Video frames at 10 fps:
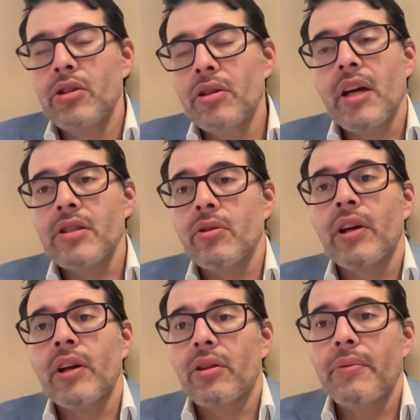
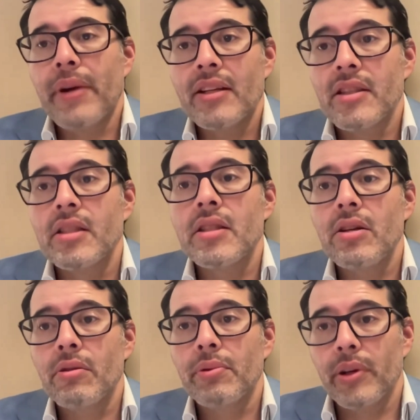2023 we added 60 new
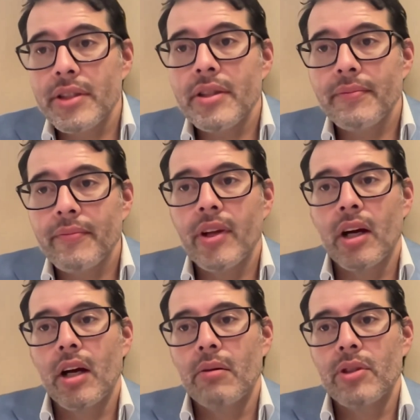employees.
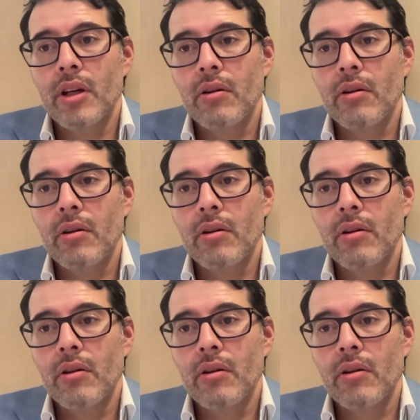So